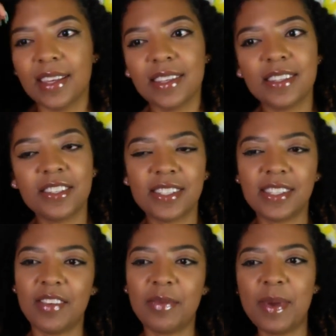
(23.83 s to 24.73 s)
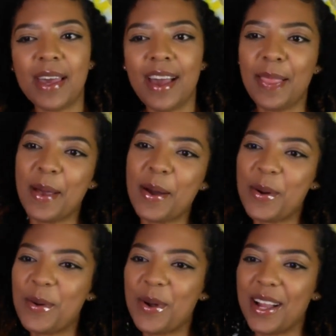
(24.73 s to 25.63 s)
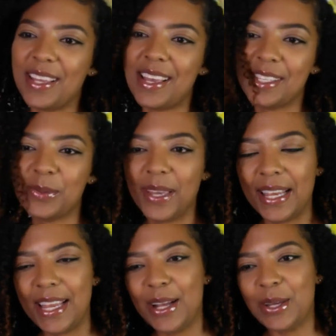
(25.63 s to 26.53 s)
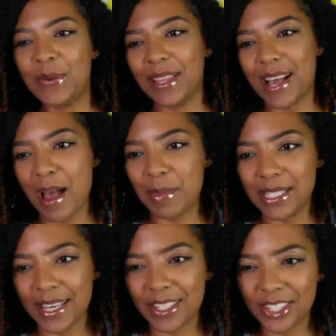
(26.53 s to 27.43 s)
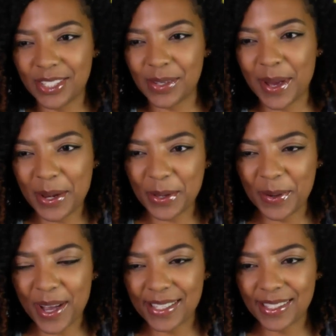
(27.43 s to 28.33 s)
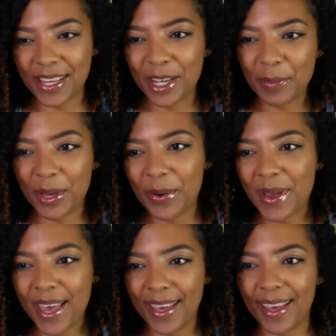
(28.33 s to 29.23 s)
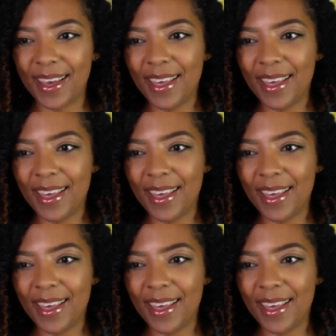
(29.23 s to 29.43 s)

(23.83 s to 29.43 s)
Just give me a hello or a yes, we can hear you in the comment section so I know you guys can hear me okay.